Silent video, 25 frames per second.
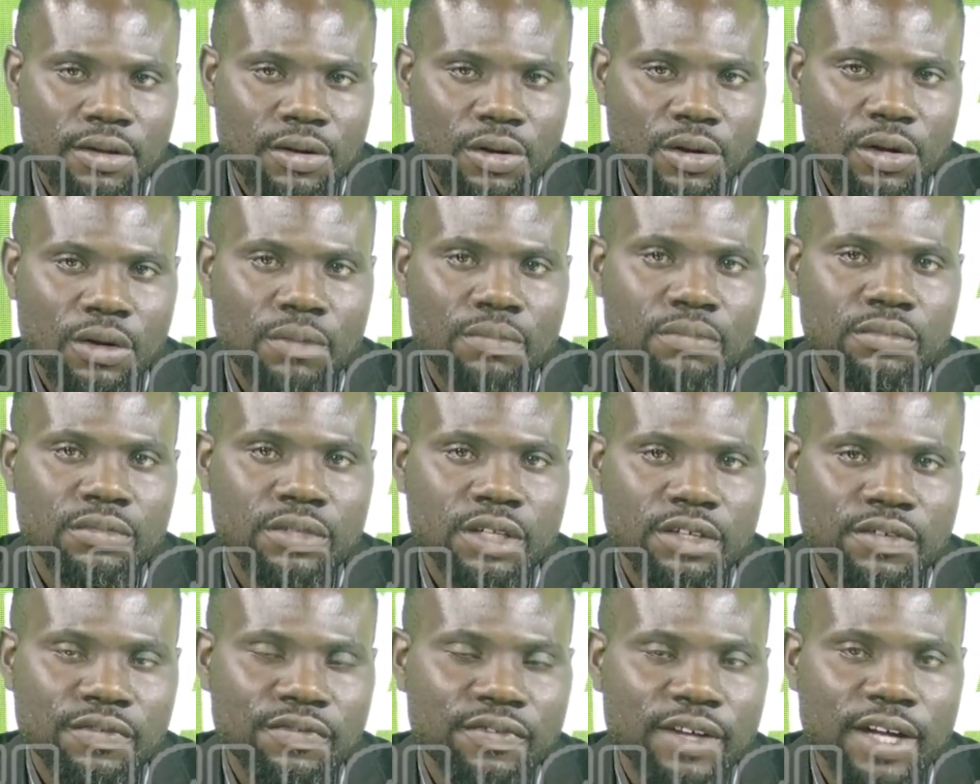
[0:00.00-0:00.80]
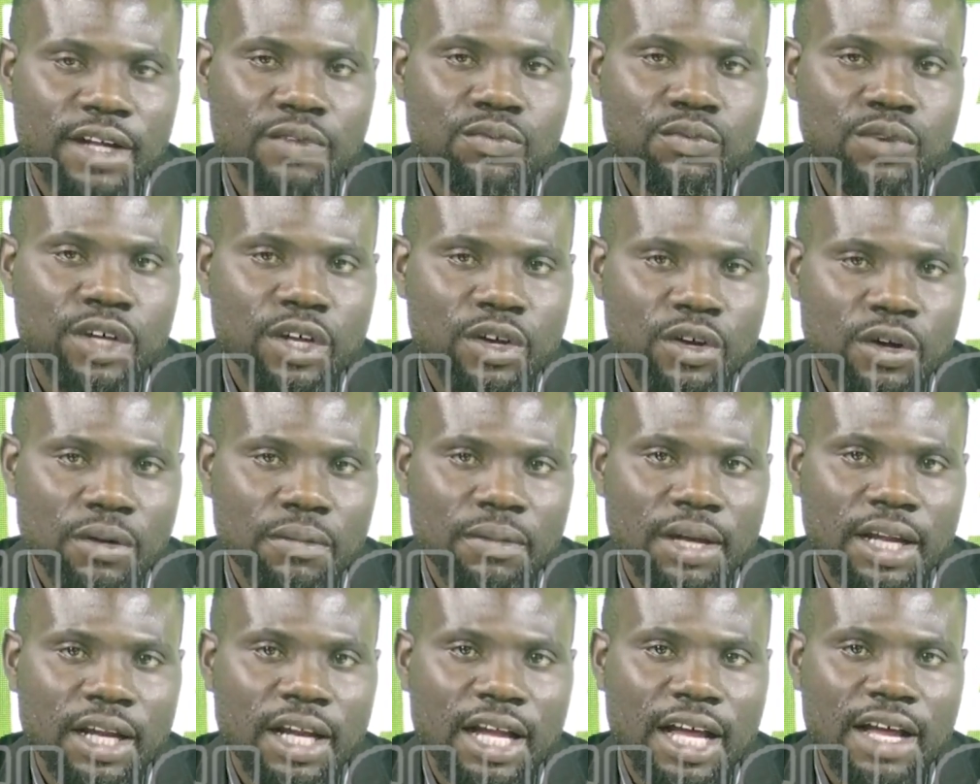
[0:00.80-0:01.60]
come in fact we
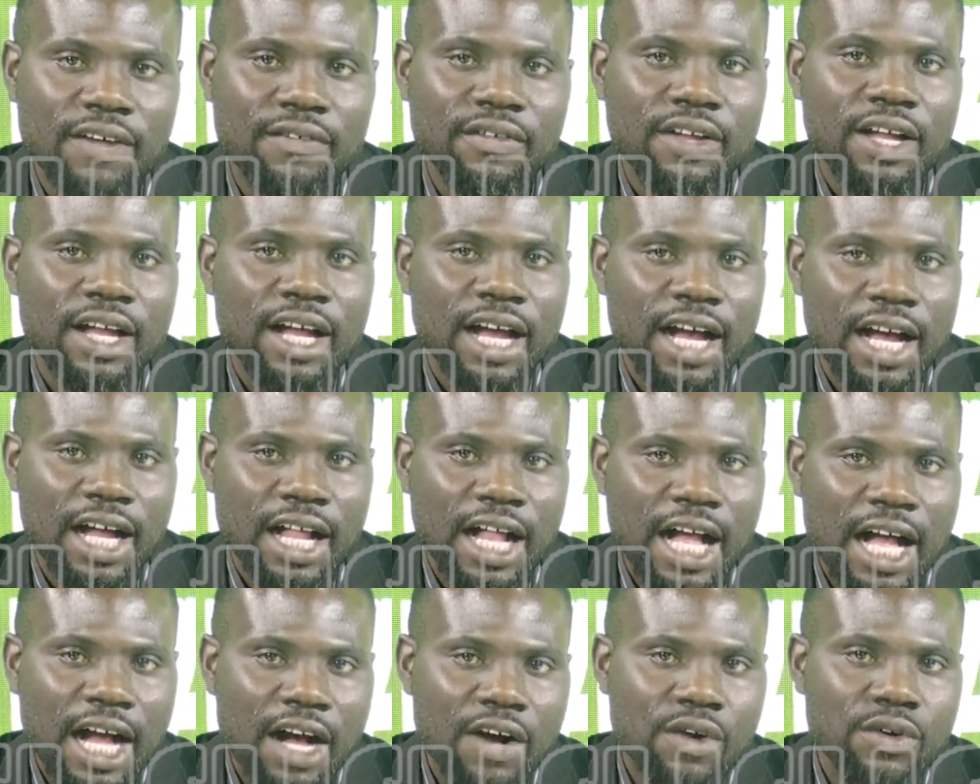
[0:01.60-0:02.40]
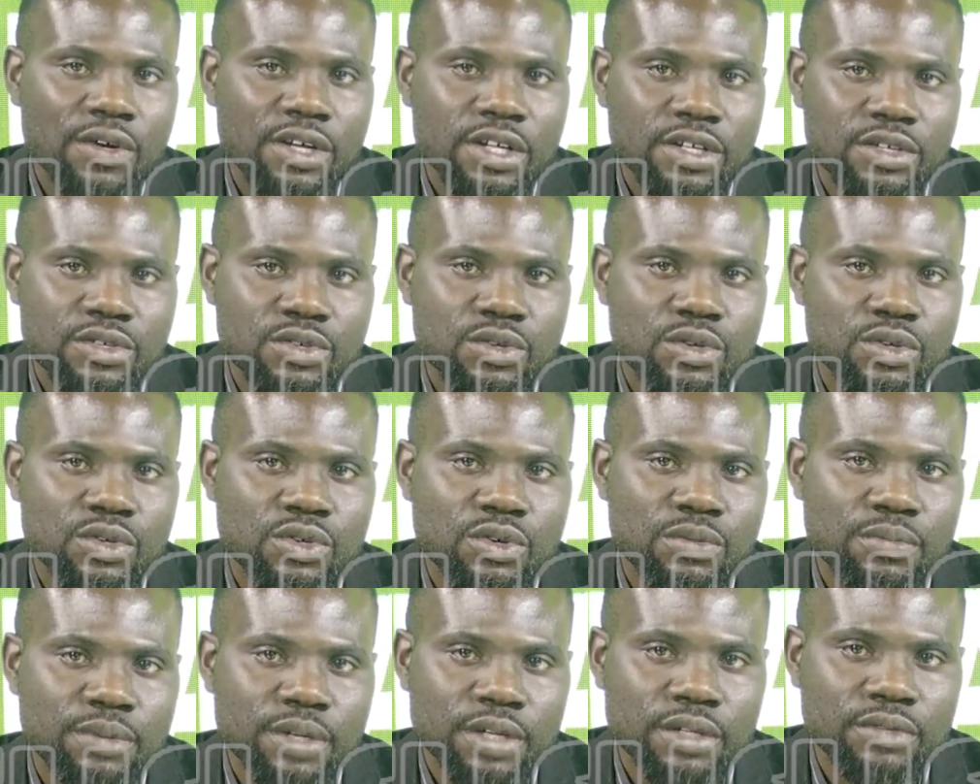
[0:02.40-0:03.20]
come alive and how it's going
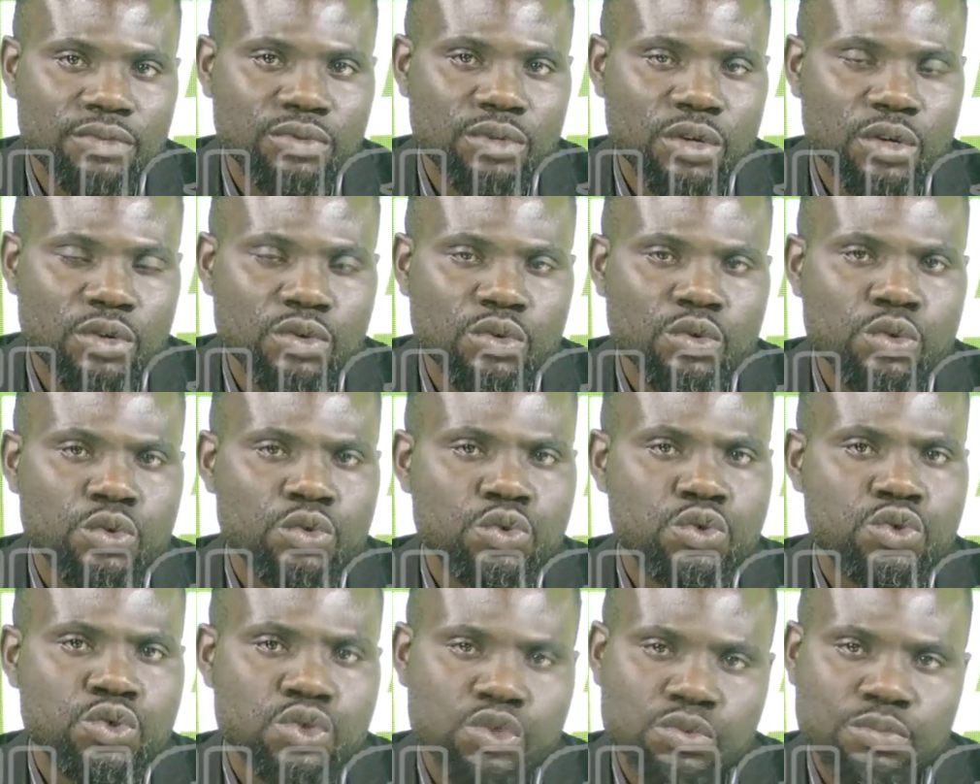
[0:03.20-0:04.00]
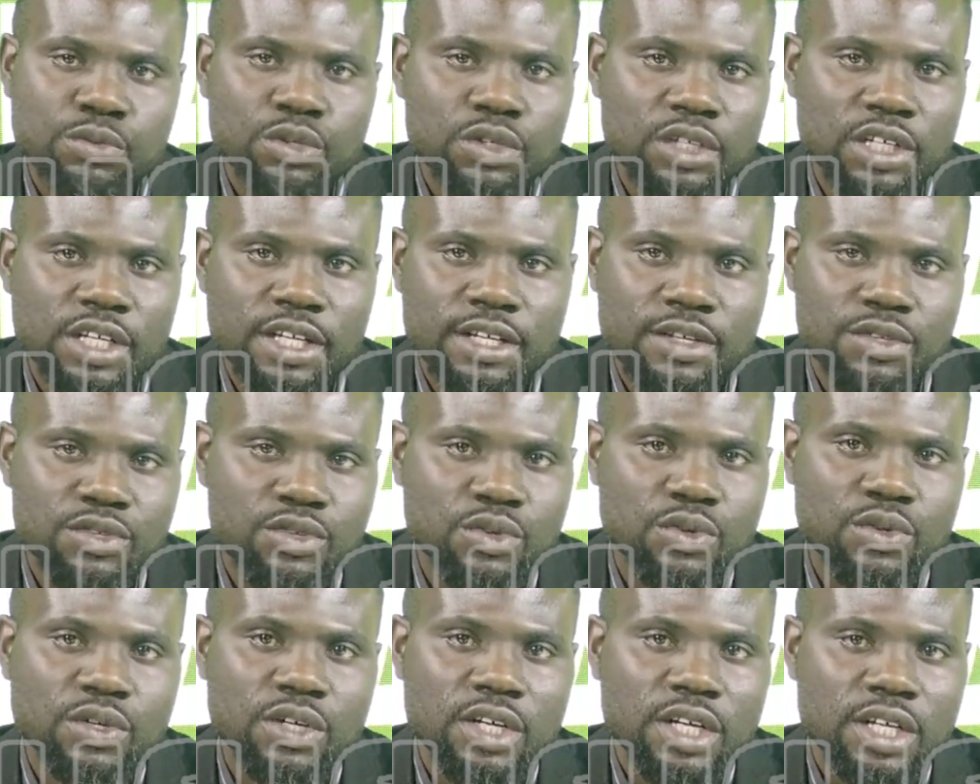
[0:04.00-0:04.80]
to be run smoothly
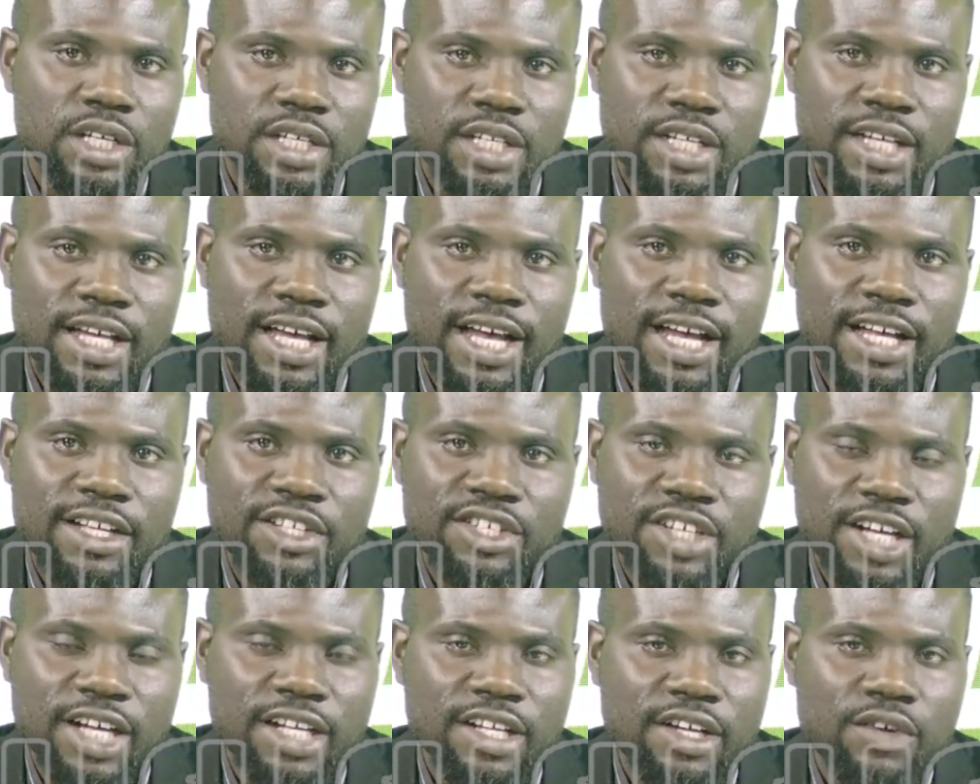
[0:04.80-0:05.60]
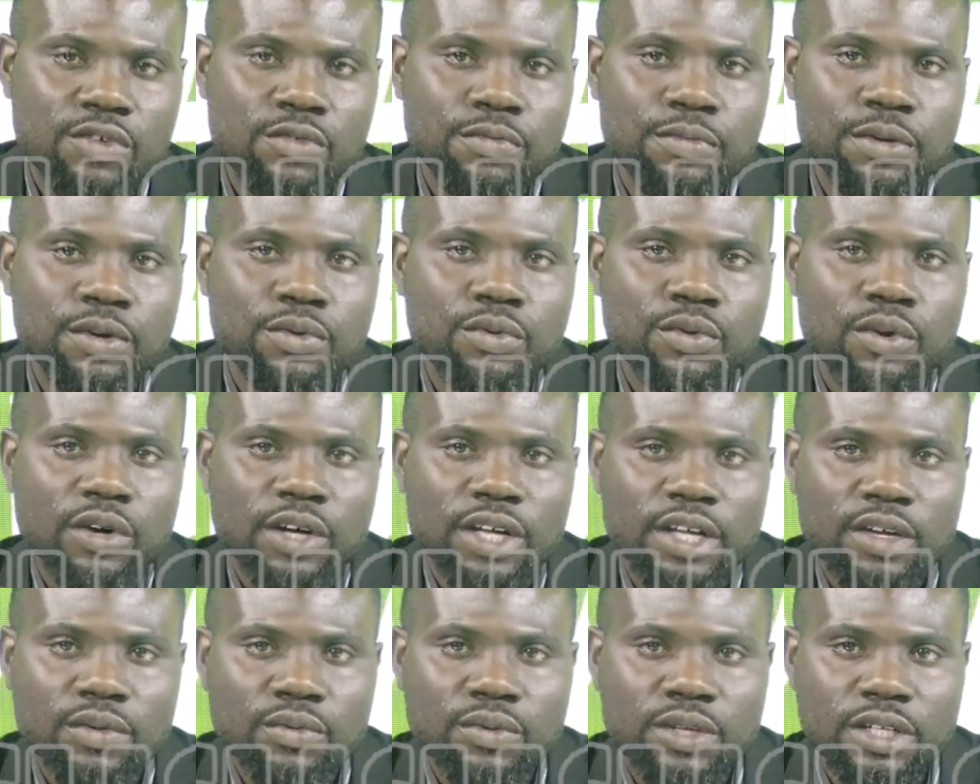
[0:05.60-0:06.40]
so they are in charge they will be
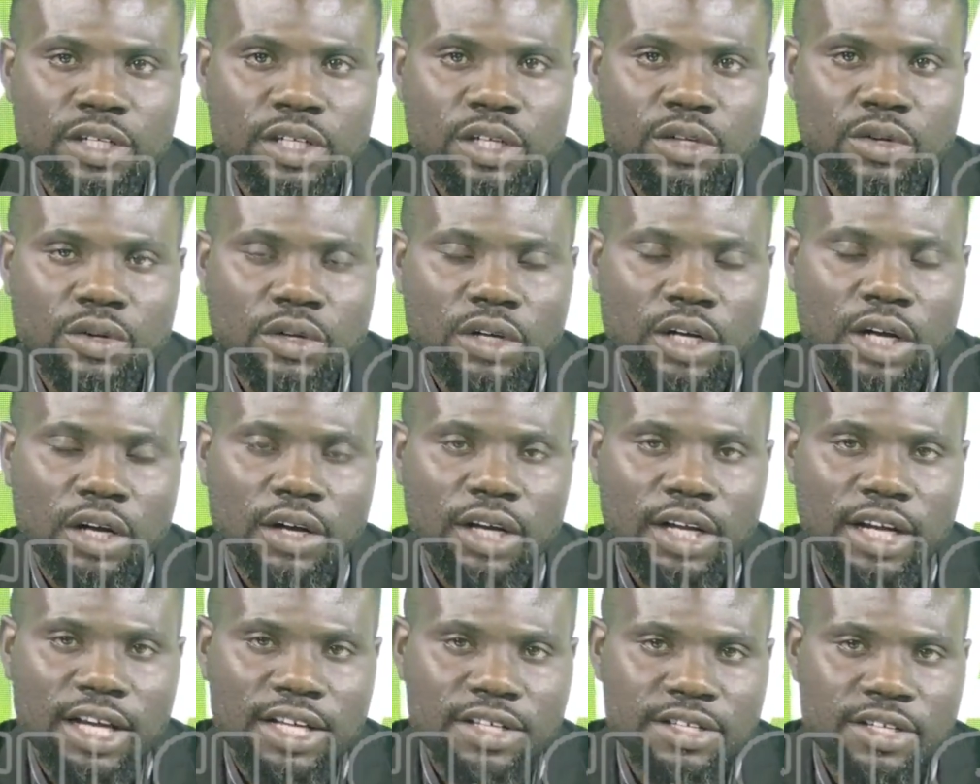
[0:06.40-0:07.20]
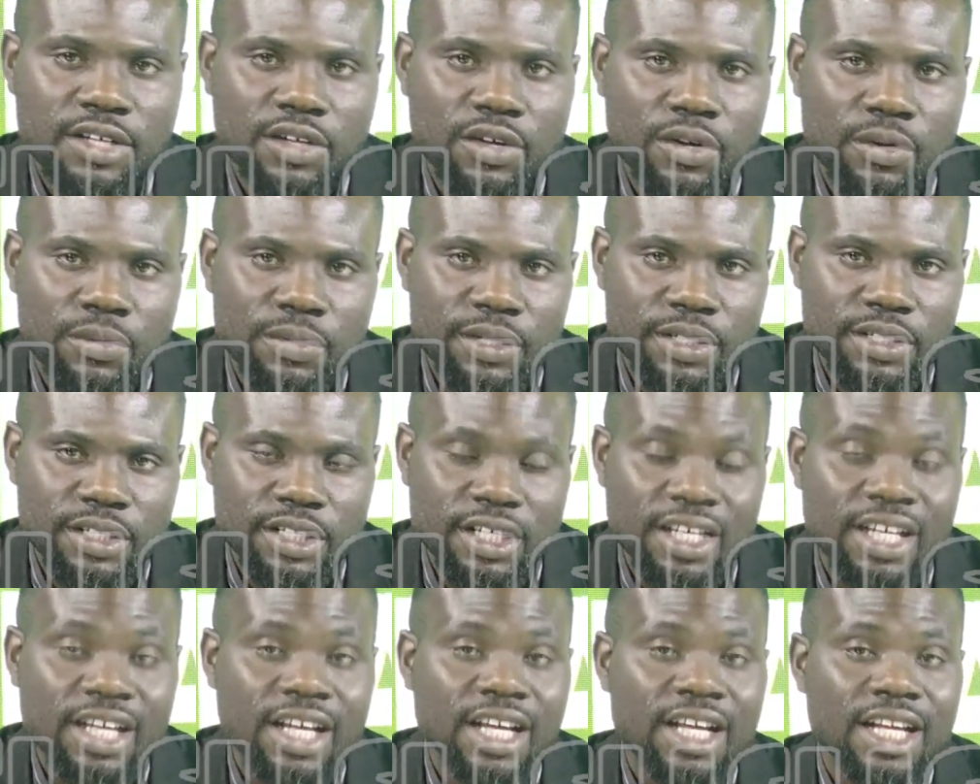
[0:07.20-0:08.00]
working with the local organizing
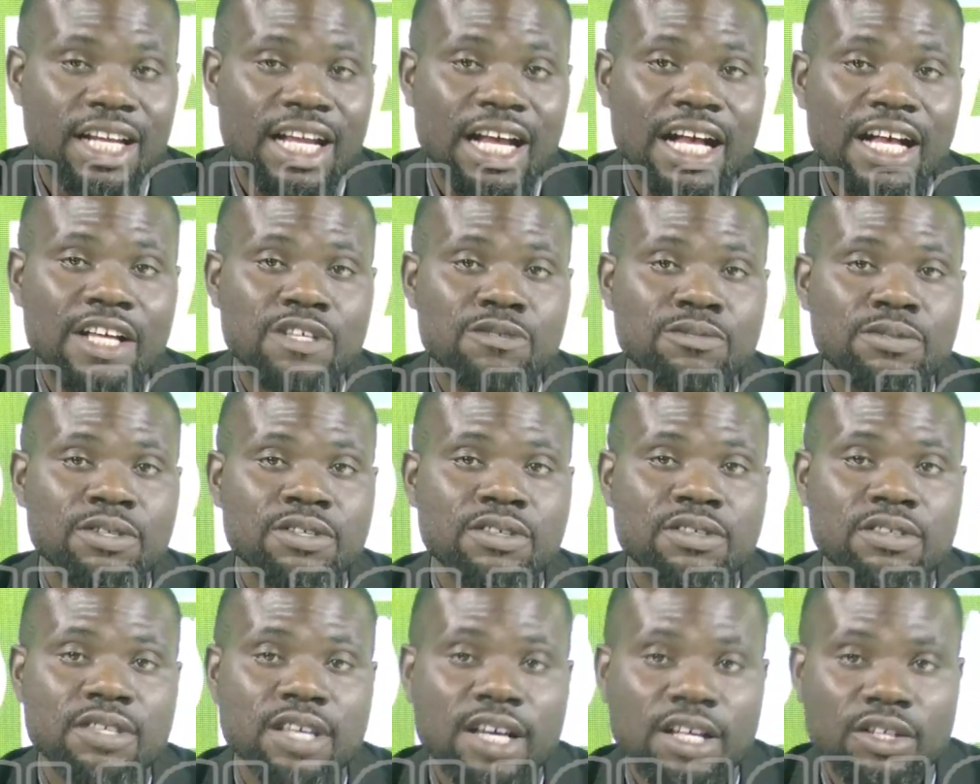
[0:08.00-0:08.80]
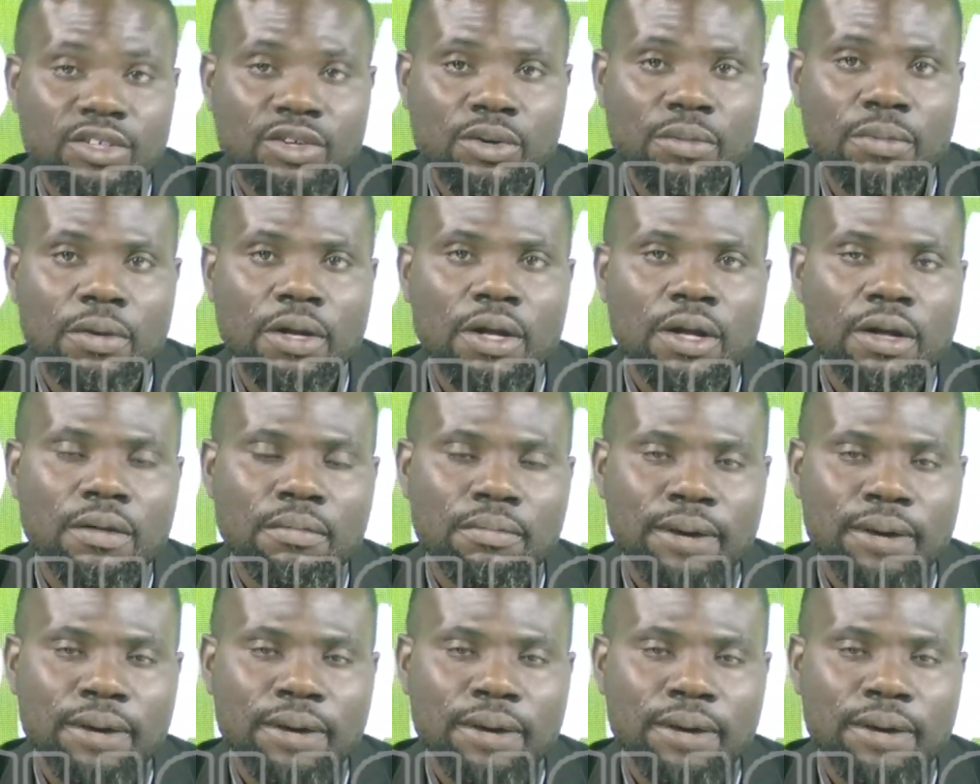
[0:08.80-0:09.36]
committee that has been set up